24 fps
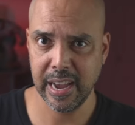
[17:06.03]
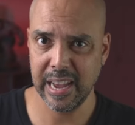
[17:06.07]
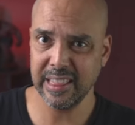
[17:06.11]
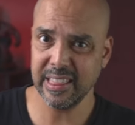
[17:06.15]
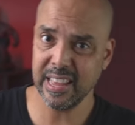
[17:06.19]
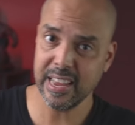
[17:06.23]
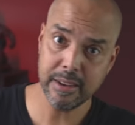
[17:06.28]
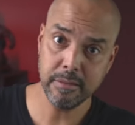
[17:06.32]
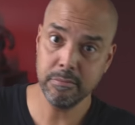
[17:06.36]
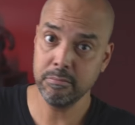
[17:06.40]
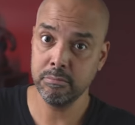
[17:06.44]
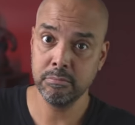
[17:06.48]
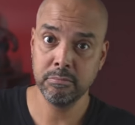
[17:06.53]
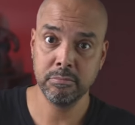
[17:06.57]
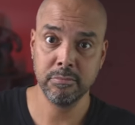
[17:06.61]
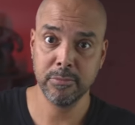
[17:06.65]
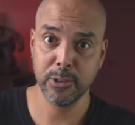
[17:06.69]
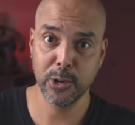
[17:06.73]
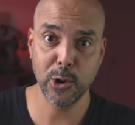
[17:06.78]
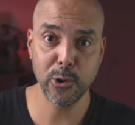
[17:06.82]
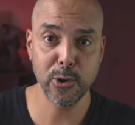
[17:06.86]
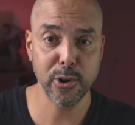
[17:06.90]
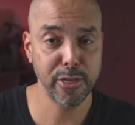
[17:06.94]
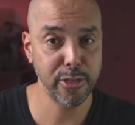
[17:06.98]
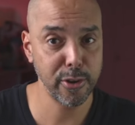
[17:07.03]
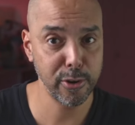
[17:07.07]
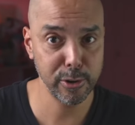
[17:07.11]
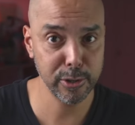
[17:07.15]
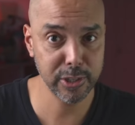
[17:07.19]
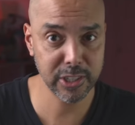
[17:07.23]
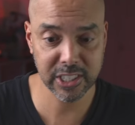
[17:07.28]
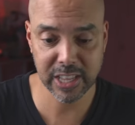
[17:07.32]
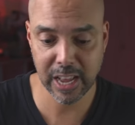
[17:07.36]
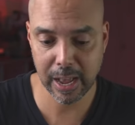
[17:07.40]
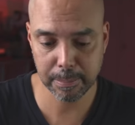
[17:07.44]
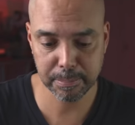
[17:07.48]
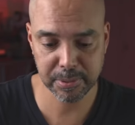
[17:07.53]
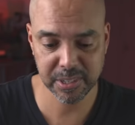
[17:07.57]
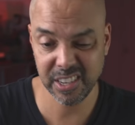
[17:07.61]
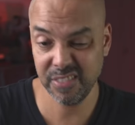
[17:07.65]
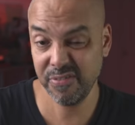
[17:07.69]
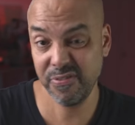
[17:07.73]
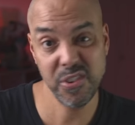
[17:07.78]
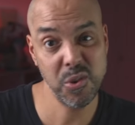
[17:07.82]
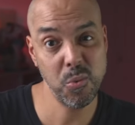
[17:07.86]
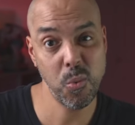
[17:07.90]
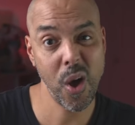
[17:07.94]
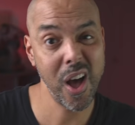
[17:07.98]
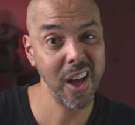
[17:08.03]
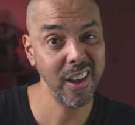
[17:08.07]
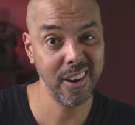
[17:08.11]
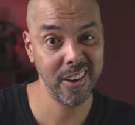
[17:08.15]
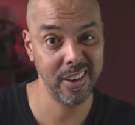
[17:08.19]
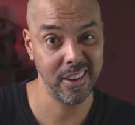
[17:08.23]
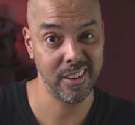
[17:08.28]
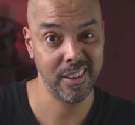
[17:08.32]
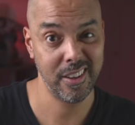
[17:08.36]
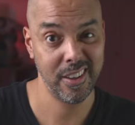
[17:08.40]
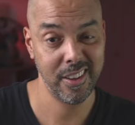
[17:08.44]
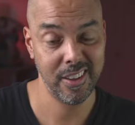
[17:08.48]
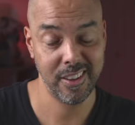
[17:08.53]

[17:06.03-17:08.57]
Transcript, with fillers: and then go to third stops if you wanna.